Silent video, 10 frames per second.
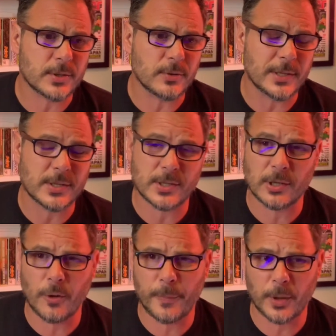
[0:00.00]
to listen to a
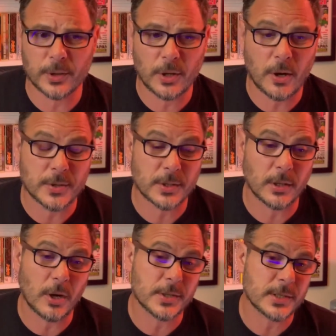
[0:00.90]
lot of podcasts, and I
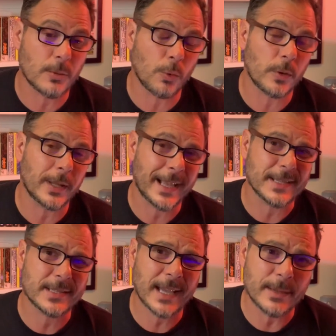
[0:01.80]
like to know what the
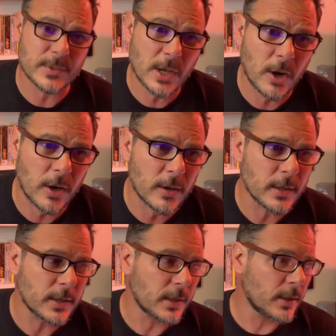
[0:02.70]
latest games are.
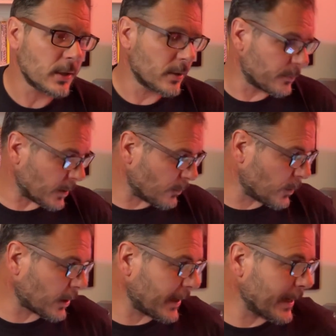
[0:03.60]
But
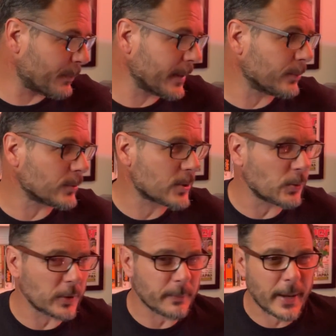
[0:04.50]
when I hear people
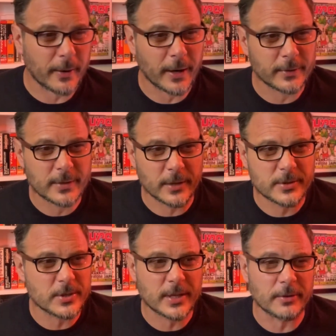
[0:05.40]
talking about it, I
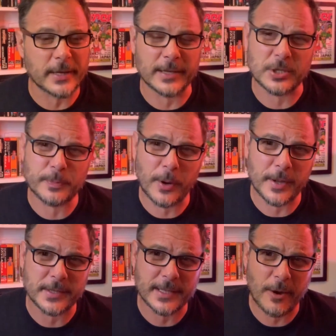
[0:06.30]
just don't get
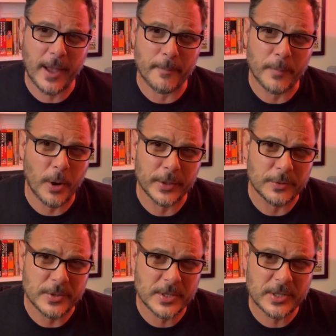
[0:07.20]
inspired to go out and buy a
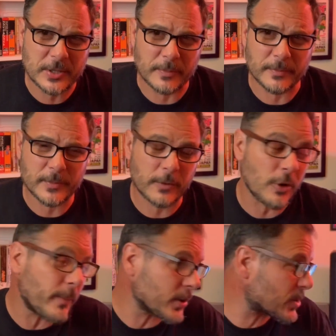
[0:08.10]
new system. I've
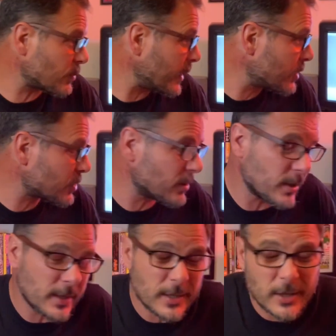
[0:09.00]
got my Switch.
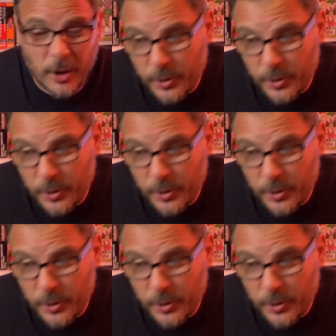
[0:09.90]
I